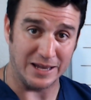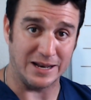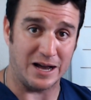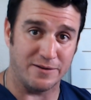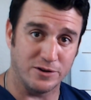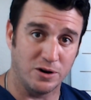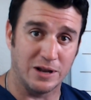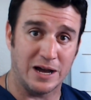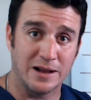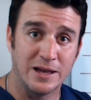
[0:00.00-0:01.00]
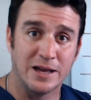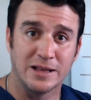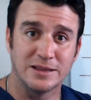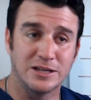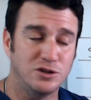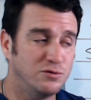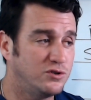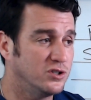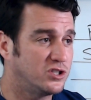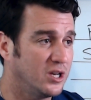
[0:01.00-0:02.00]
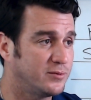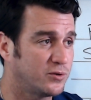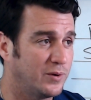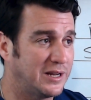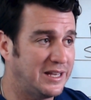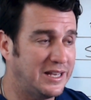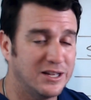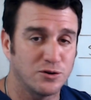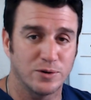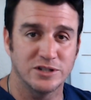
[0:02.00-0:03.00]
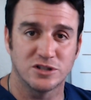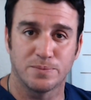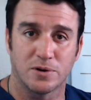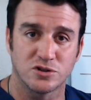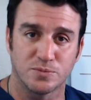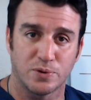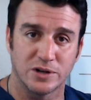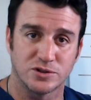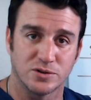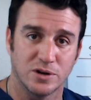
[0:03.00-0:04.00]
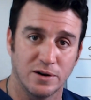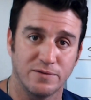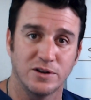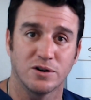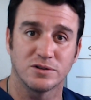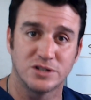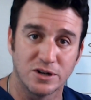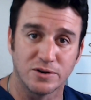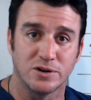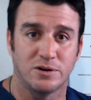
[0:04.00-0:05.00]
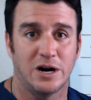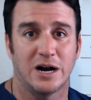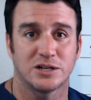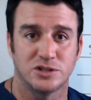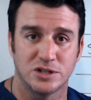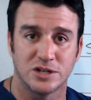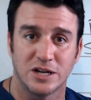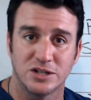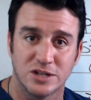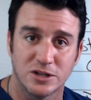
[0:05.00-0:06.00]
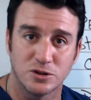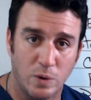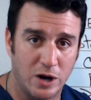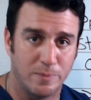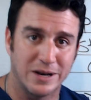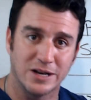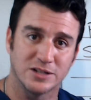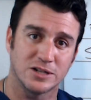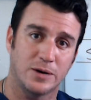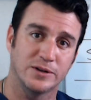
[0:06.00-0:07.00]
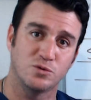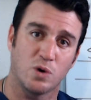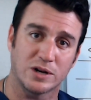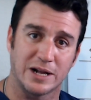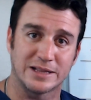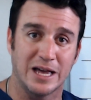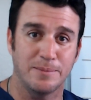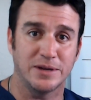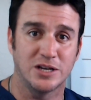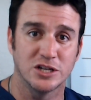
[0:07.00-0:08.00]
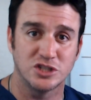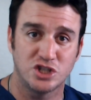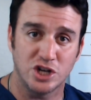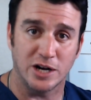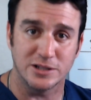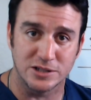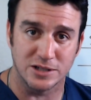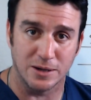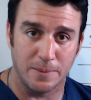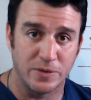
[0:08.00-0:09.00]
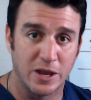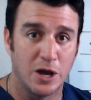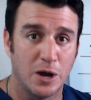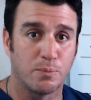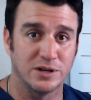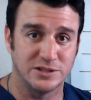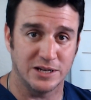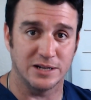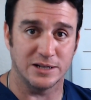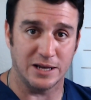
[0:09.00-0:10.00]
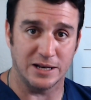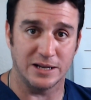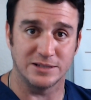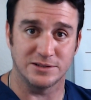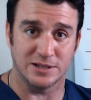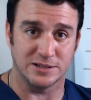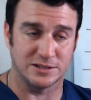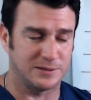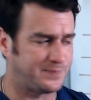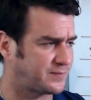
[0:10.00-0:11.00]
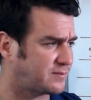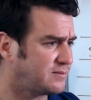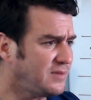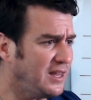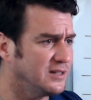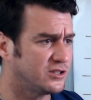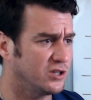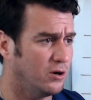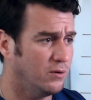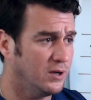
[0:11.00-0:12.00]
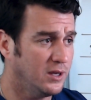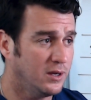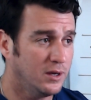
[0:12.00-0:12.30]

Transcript: in alveoli, then you should subsequently increase the partial pressure of the arterial oxygenation as well. But it doesn't always work like that because shunts present and exist. And so,